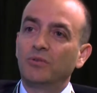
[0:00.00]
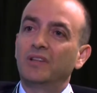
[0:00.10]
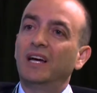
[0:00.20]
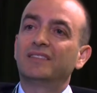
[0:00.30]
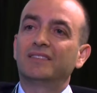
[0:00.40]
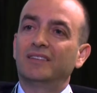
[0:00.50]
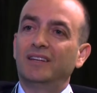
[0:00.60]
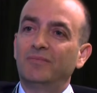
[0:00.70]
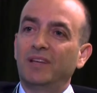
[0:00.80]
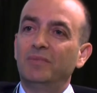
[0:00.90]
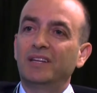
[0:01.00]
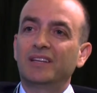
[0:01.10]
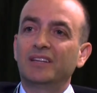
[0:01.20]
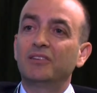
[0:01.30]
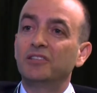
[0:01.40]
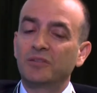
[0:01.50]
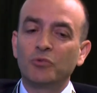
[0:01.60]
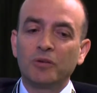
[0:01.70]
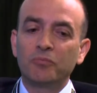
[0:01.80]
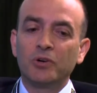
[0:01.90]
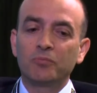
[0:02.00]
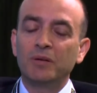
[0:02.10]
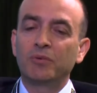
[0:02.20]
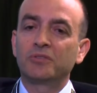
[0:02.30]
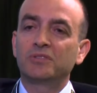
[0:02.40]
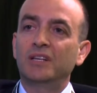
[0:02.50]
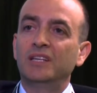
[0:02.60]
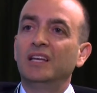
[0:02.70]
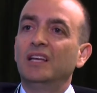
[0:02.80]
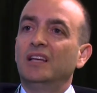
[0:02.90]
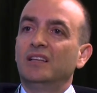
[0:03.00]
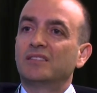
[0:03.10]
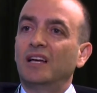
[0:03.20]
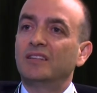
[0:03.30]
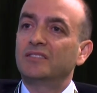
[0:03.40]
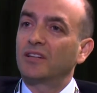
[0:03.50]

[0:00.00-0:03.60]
that, and encouraging more people to study science,